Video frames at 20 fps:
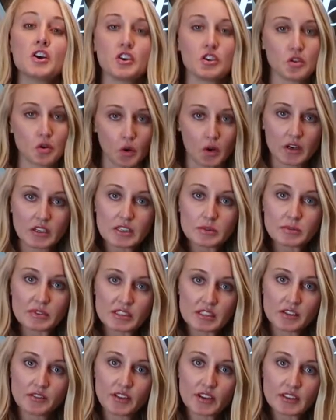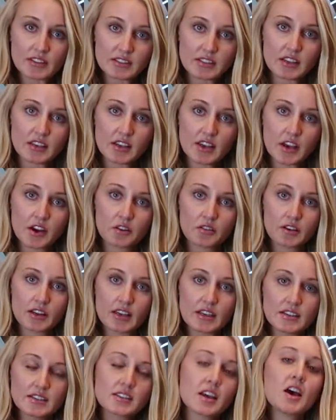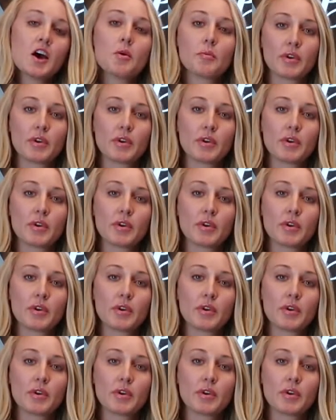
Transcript: your specific skincare needs,